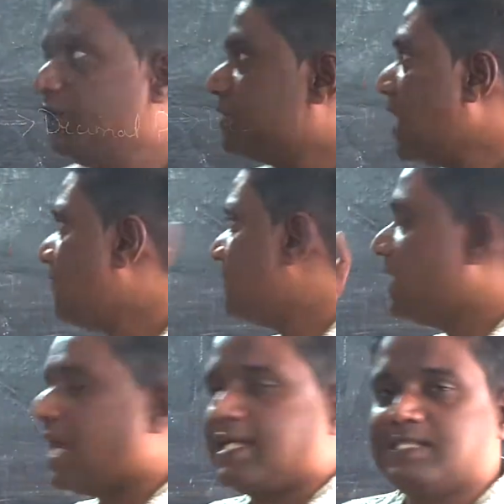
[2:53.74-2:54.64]
start with
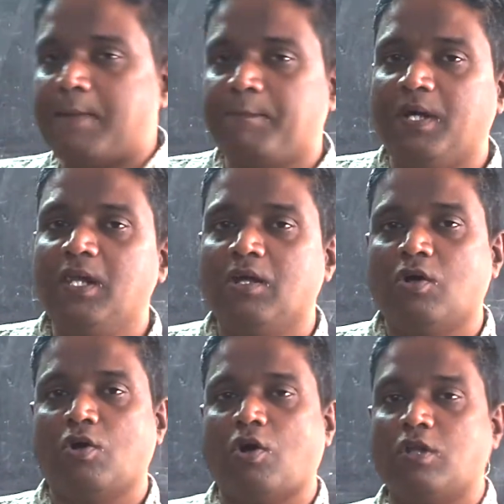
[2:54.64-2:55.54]
an example
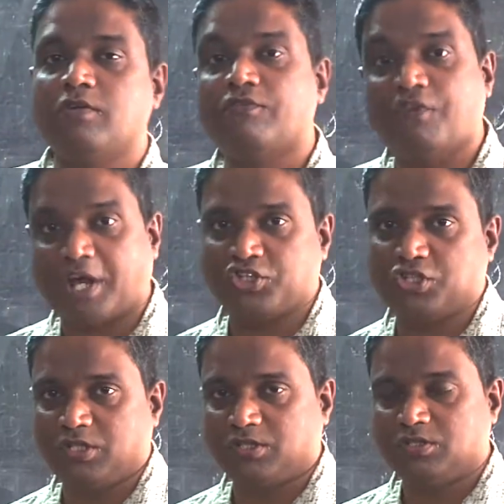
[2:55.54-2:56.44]
on fraction.
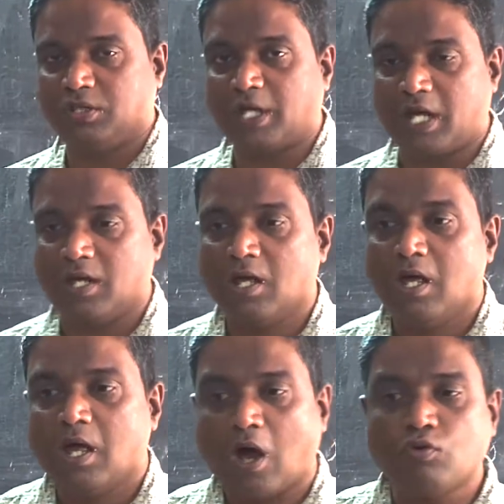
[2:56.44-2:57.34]
Okay,
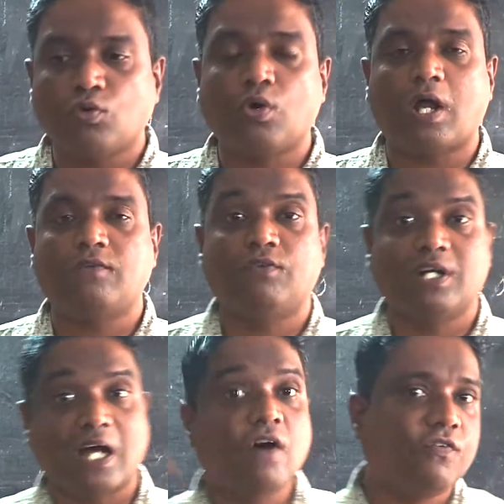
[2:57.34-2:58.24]
how to
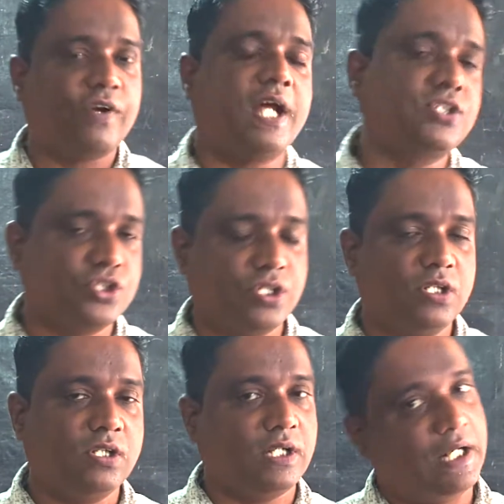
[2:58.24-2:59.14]
convert a fraction
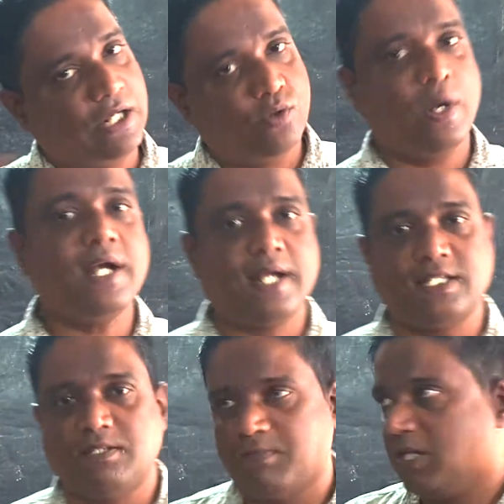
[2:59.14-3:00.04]
into a
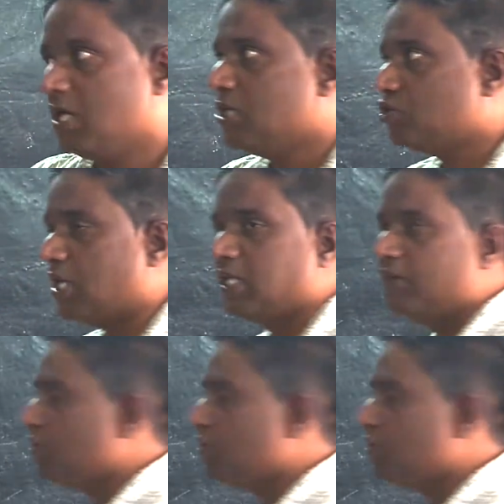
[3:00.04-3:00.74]
decimal. So I'll give you